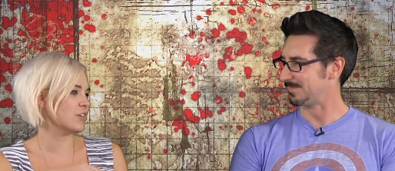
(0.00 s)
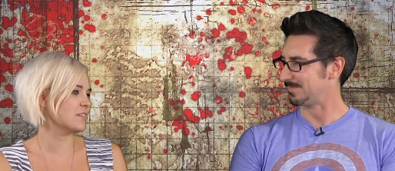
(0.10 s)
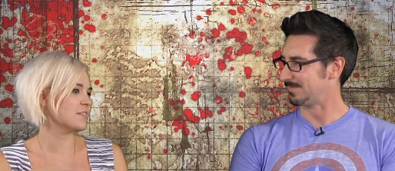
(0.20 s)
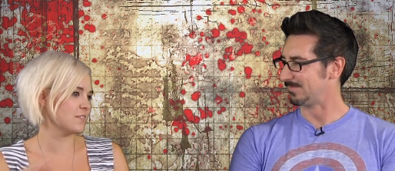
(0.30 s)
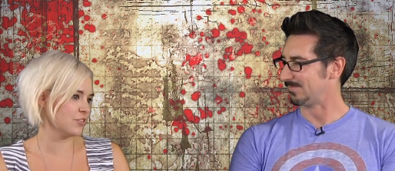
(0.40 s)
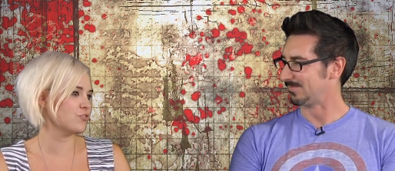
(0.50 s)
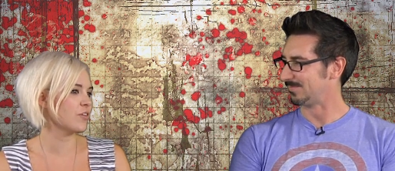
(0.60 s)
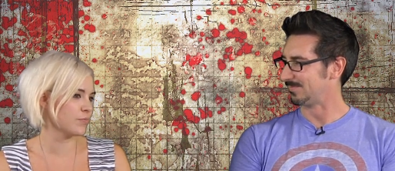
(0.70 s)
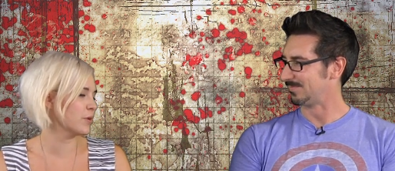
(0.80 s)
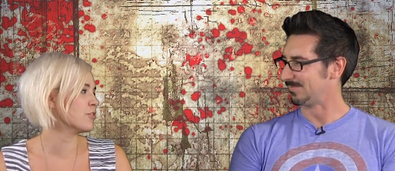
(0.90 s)
Speaker 1: it's you
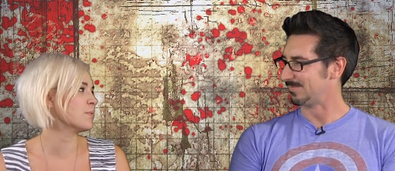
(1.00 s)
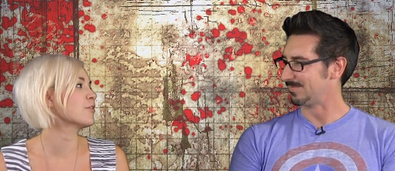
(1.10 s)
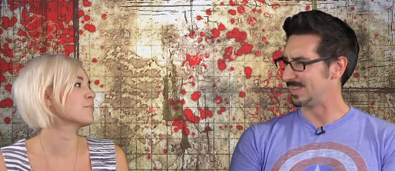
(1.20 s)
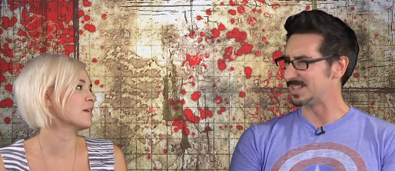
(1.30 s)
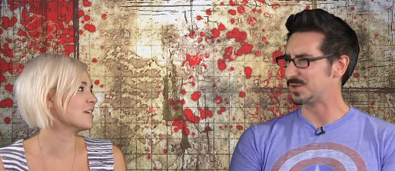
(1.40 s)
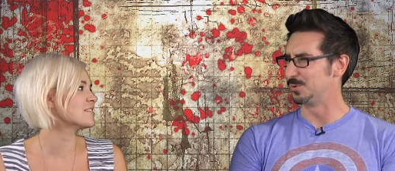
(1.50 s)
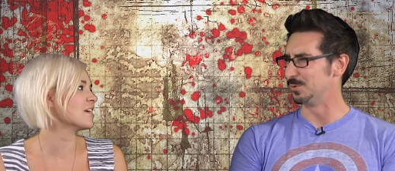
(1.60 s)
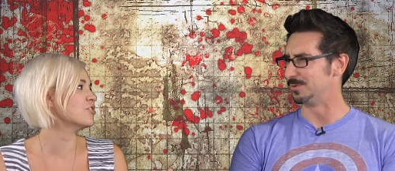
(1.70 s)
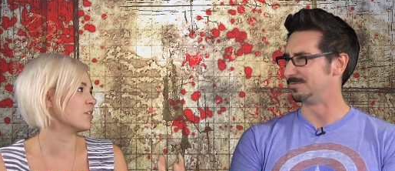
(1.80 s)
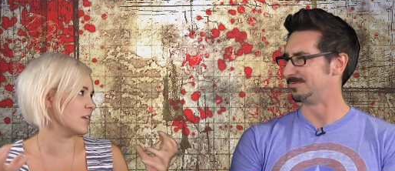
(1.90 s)
jump from pillow to pillow, That's but
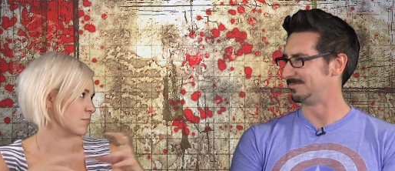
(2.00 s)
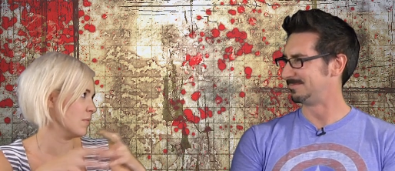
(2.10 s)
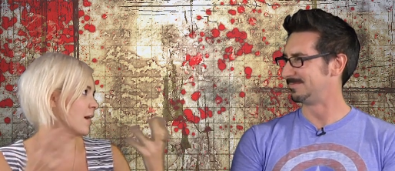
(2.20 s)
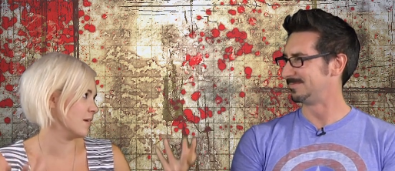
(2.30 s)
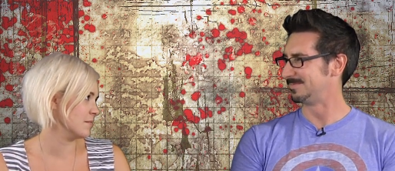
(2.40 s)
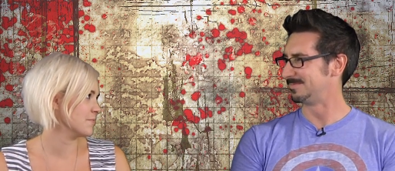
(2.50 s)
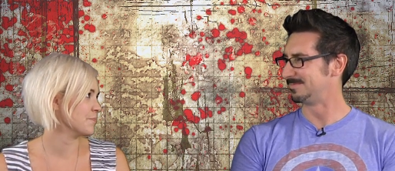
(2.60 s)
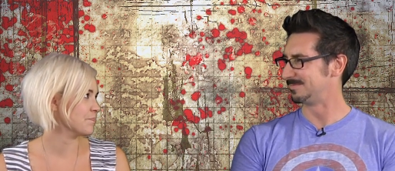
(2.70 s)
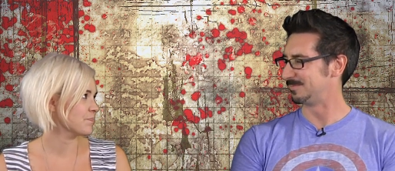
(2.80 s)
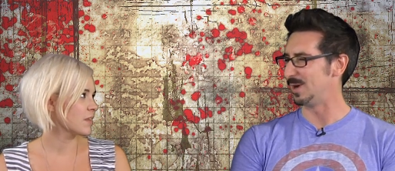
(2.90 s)
cool. instead you get eaten by
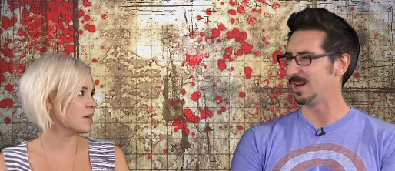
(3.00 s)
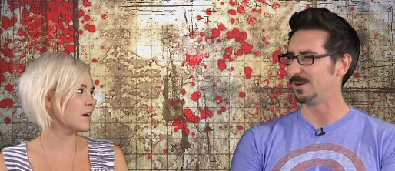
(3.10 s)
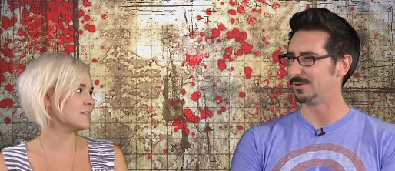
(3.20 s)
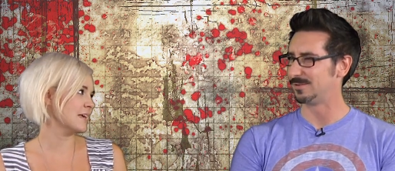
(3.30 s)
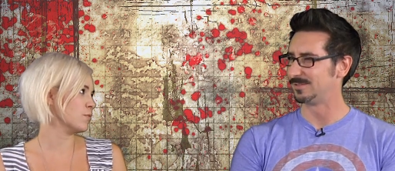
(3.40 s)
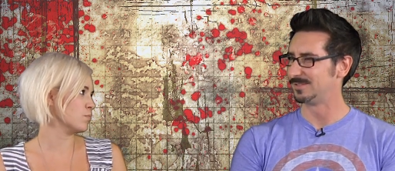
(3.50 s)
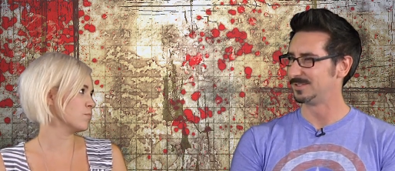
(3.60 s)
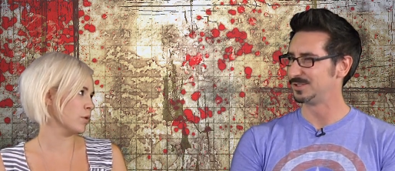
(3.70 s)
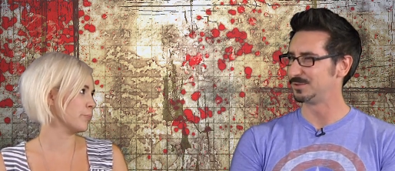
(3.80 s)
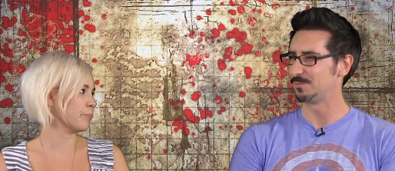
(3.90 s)
it. Wow. A sand.
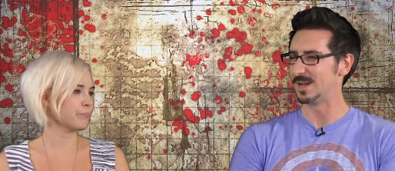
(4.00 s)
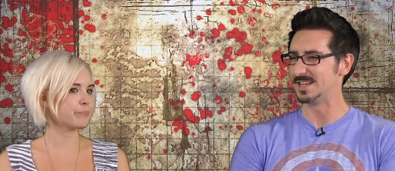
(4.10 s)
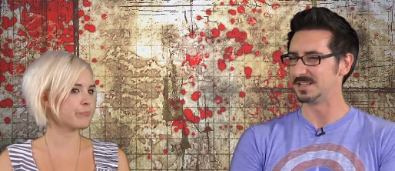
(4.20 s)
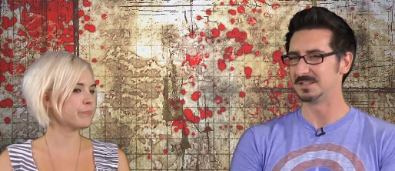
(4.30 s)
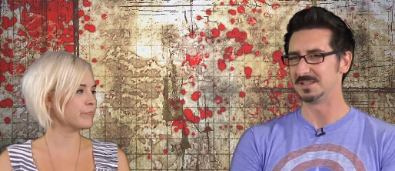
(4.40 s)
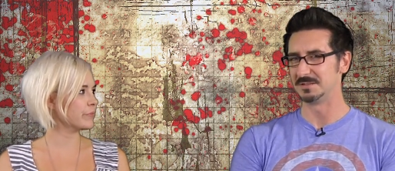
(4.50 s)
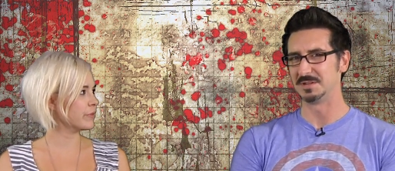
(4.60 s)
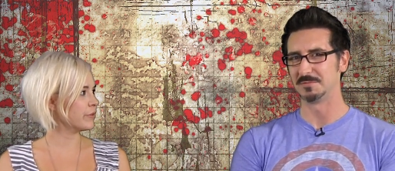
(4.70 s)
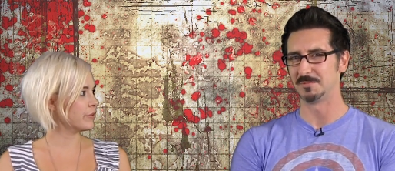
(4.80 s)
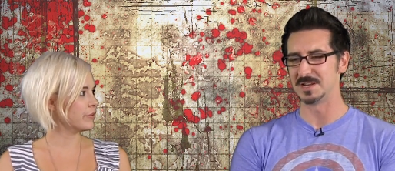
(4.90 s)
Speaker 2: You should raise,
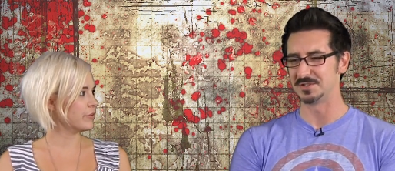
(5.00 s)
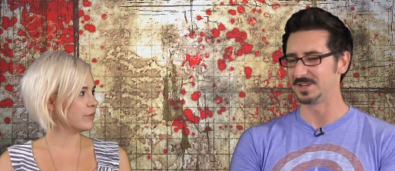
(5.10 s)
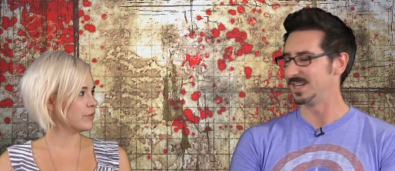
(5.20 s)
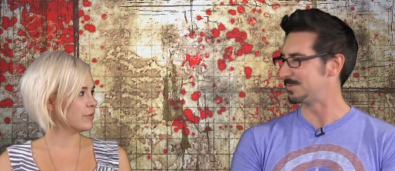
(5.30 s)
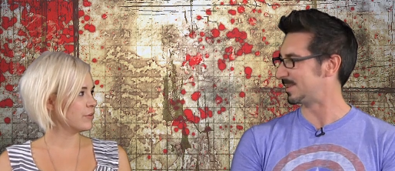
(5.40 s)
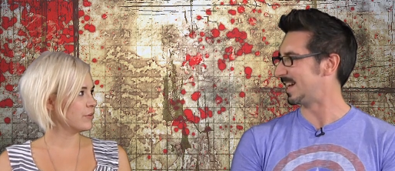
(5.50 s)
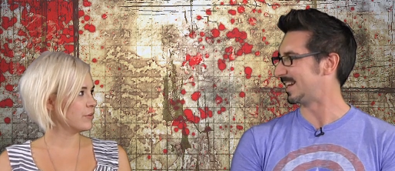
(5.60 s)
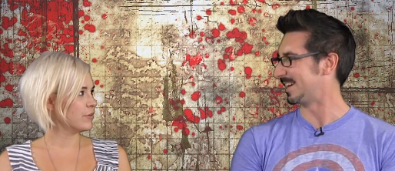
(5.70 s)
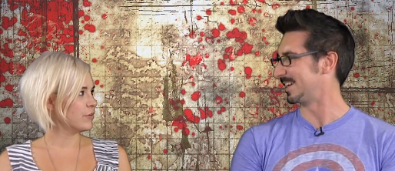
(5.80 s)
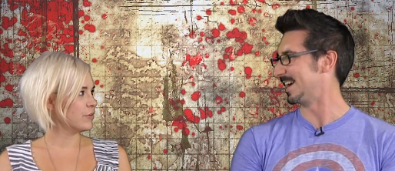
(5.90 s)
raise your kids with
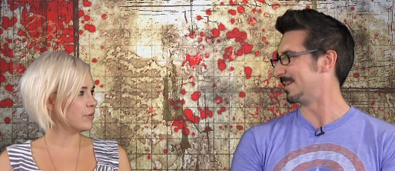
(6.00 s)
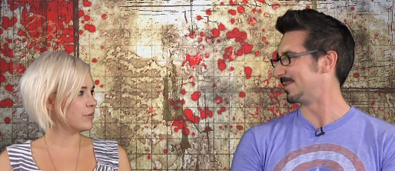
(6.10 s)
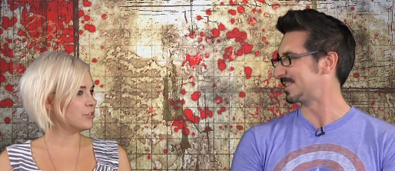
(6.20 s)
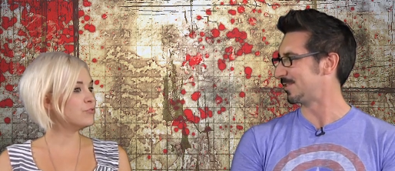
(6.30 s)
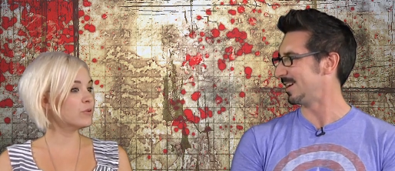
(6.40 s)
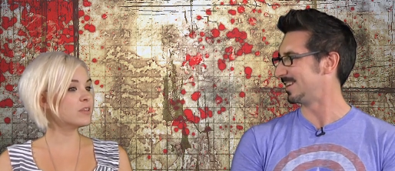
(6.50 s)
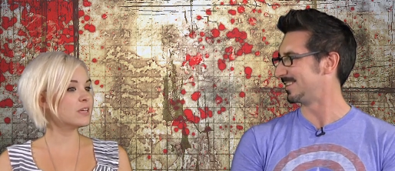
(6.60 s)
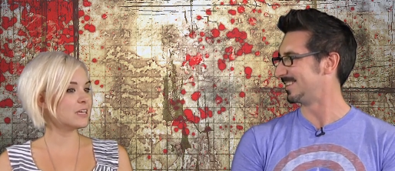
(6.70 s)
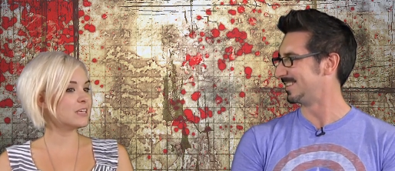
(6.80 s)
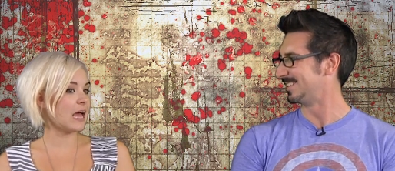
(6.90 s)
that kind of game. That's you great.
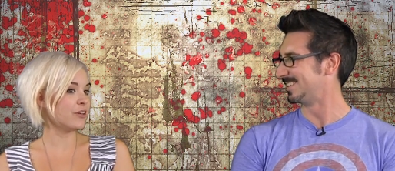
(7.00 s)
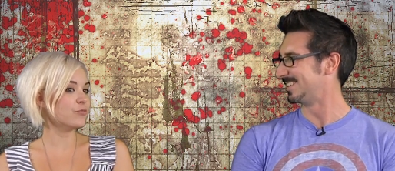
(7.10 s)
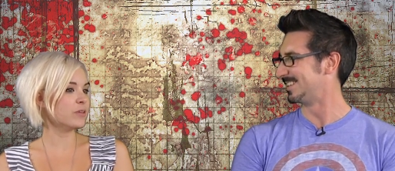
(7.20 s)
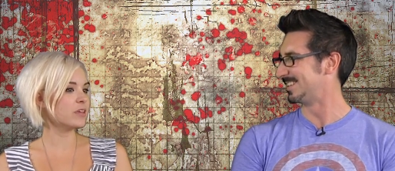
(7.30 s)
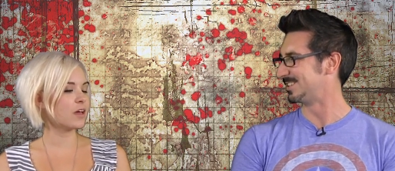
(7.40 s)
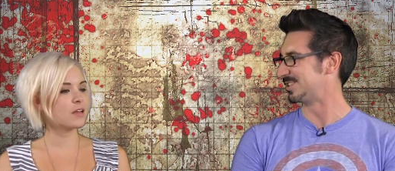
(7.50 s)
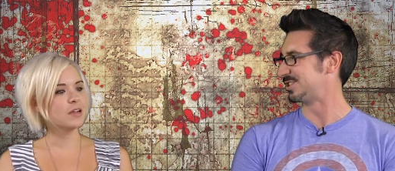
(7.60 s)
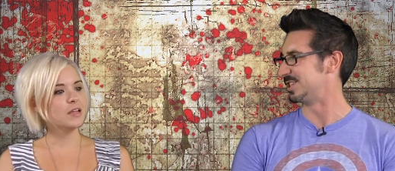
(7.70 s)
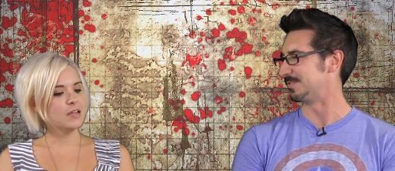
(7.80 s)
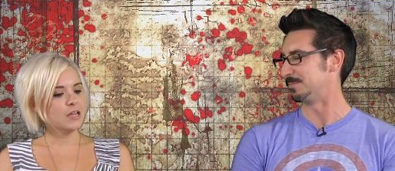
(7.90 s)
really, yeah, you really could.
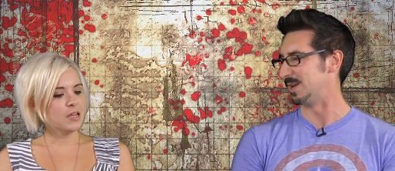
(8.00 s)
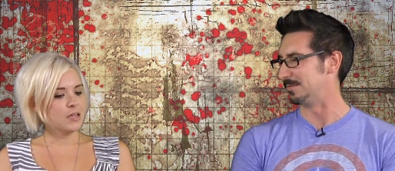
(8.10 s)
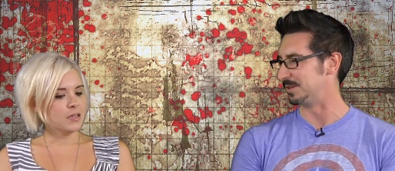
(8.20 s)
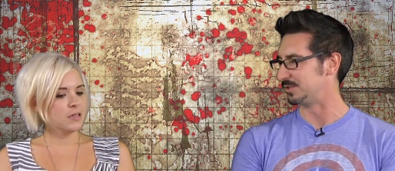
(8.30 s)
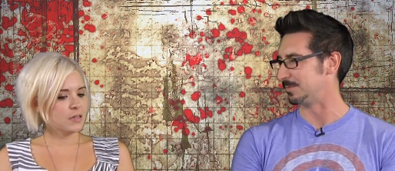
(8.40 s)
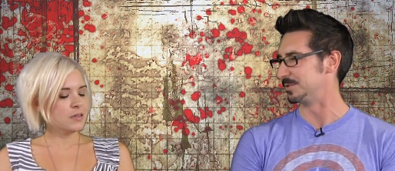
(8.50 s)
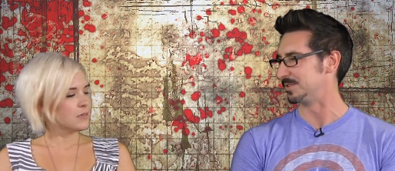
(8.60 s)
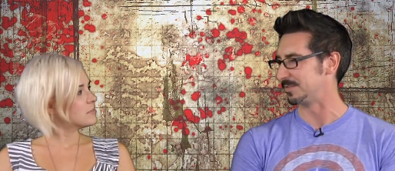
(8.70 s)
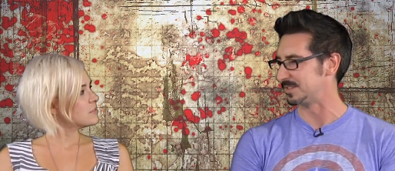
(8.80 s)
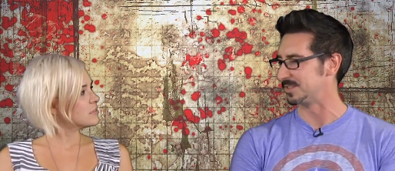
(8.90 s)
Just change it from lava to Tremors,
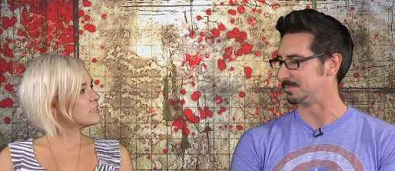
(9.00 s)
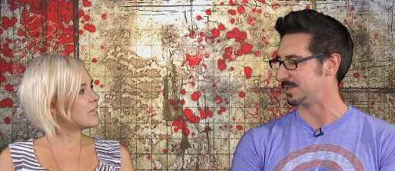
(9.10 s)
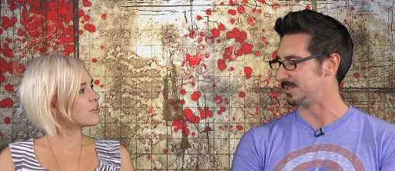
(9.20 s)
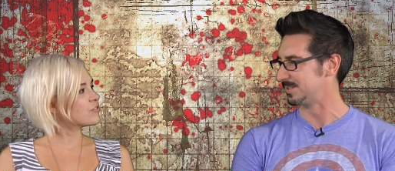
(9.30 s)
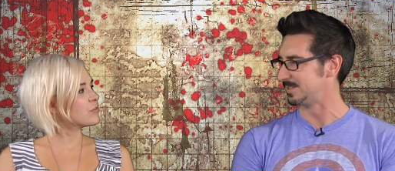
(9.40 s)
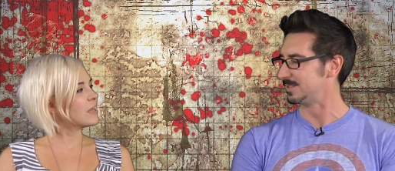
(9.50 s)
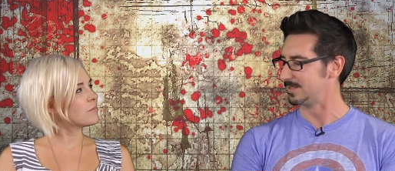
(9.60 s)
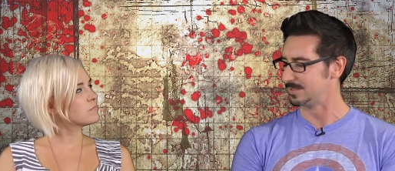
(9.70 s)
obviously. Yeah, yeah.